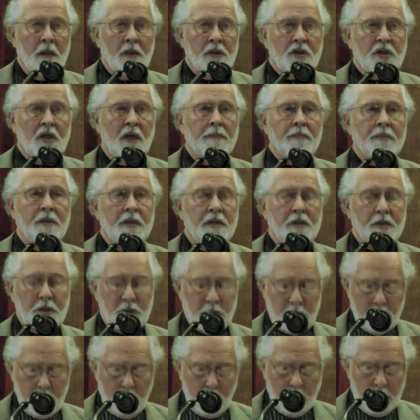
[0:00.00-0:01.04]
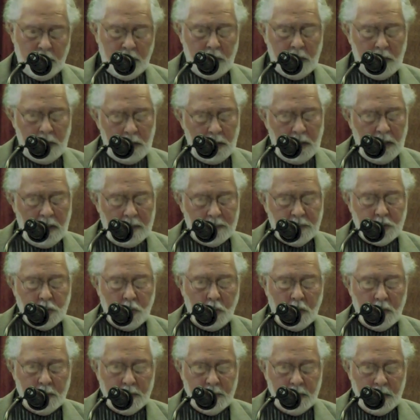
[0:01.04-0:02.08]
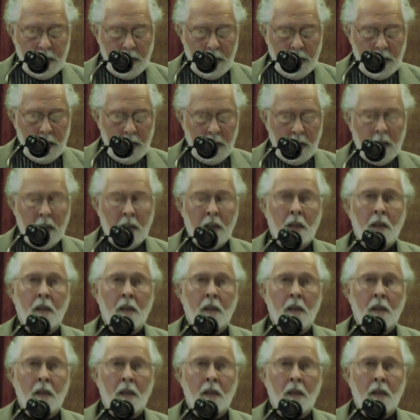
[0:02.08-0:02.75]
Some things were absorbed.